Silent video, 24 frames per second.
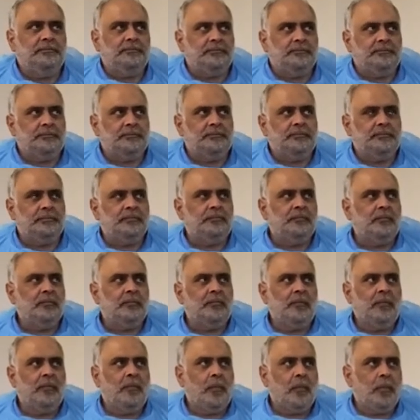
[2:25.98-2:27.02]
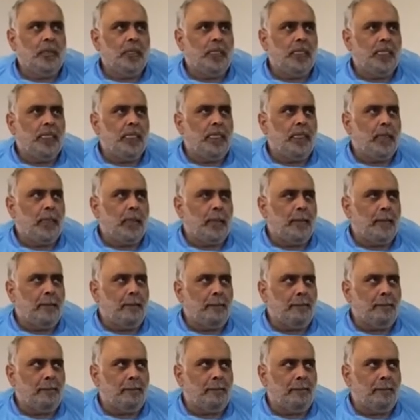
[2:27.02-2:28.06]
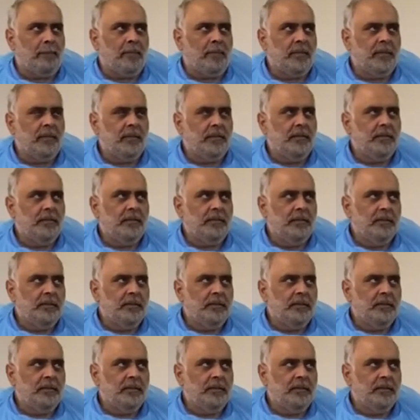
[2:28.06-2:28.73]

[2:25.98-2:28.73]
Nobody speaks.